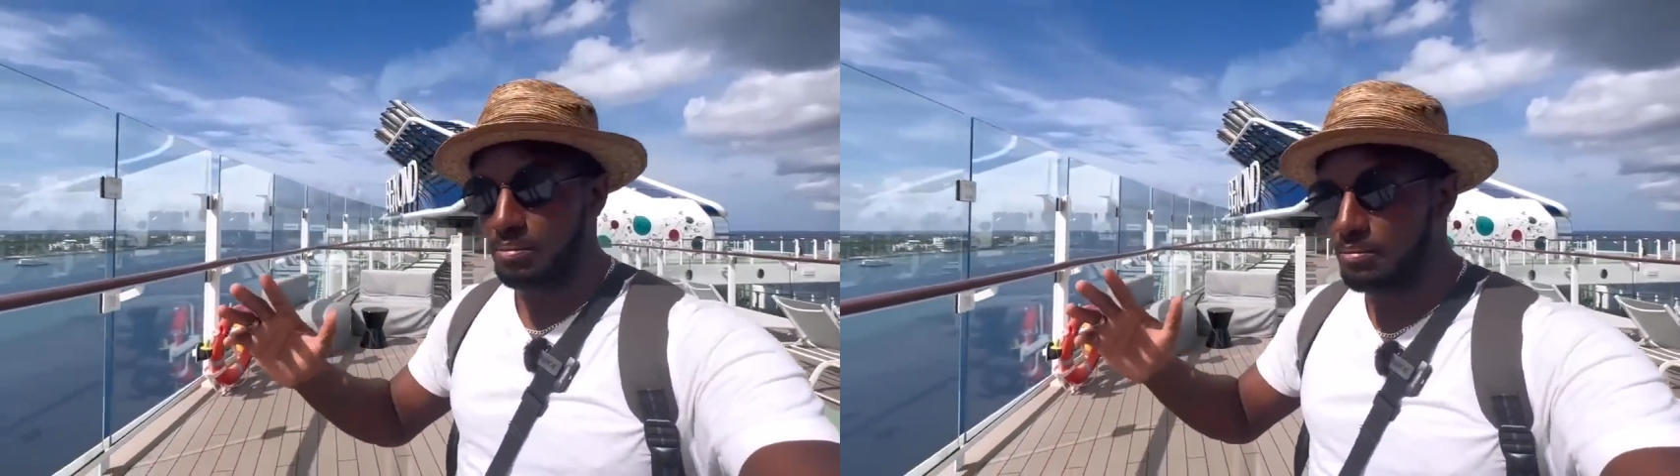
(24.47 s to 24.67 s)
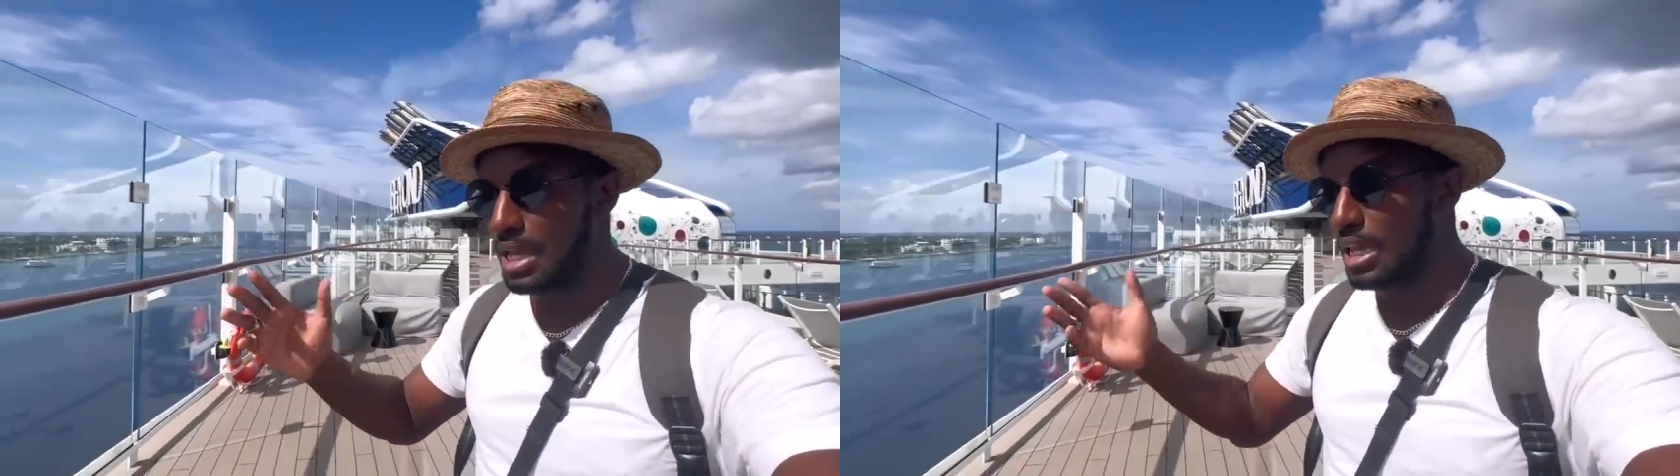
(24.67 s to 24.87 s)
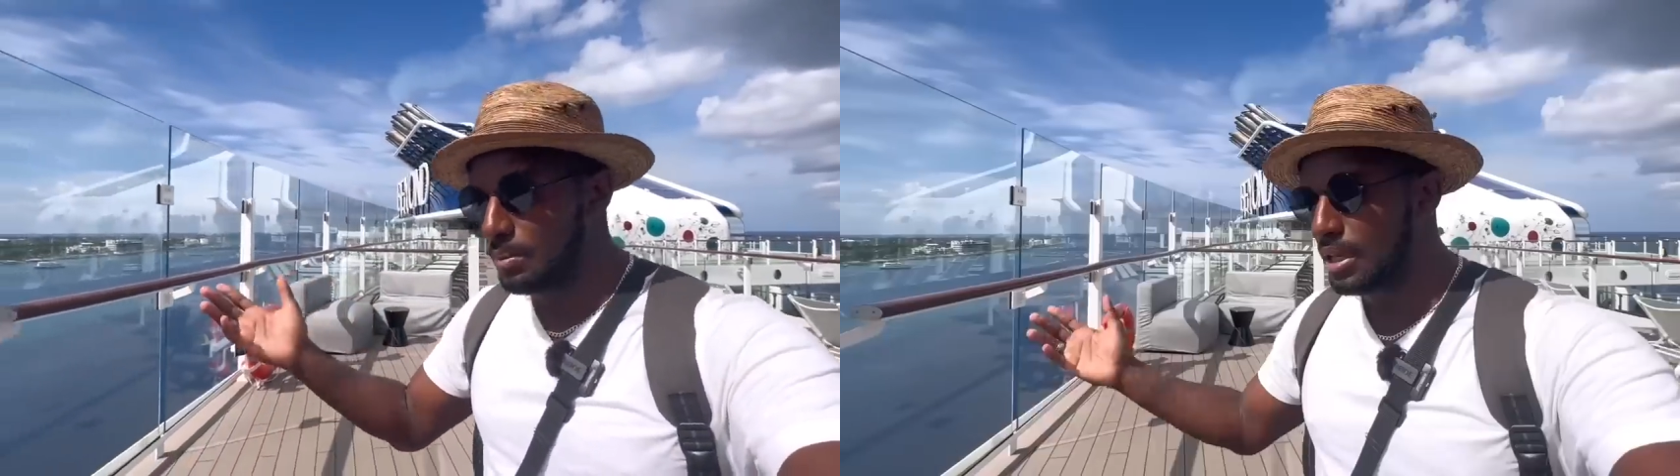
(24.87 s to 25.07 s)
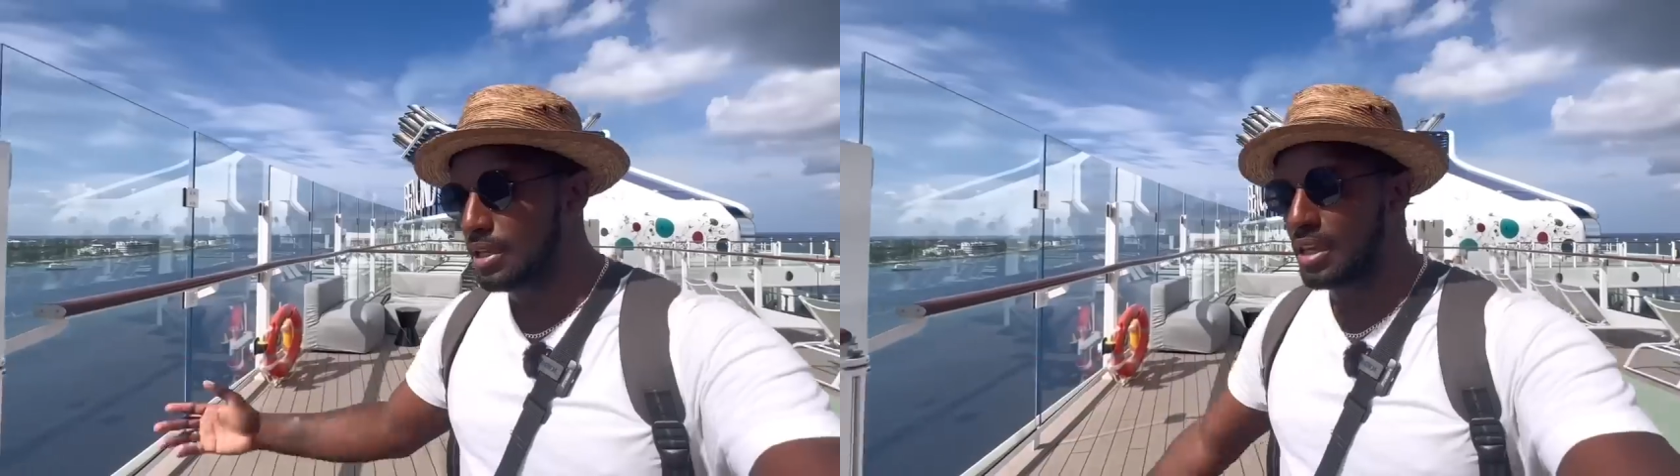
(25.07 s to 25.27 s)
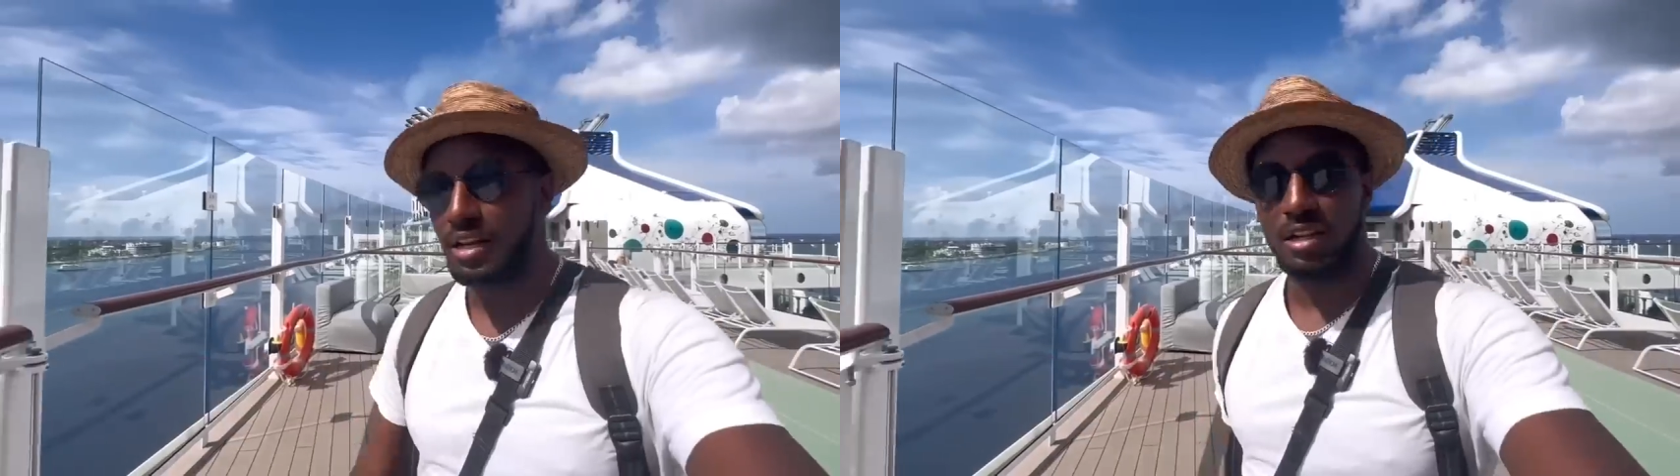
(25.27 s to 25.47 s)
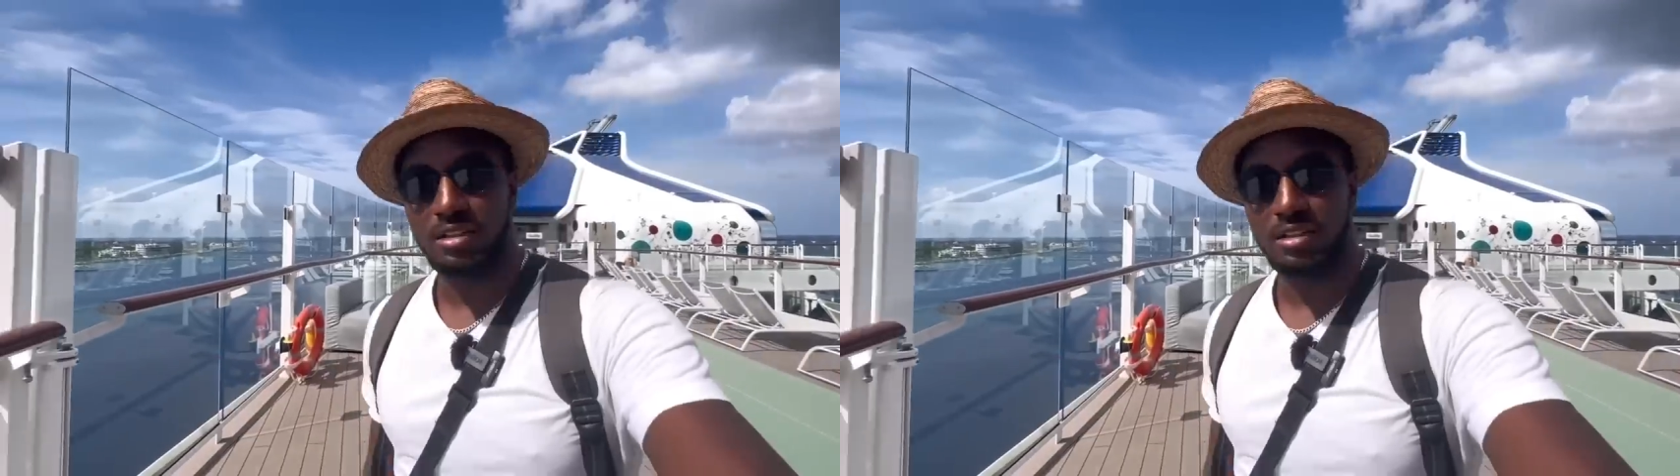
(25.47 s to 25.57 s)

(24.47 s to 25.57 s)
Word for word: maybe get a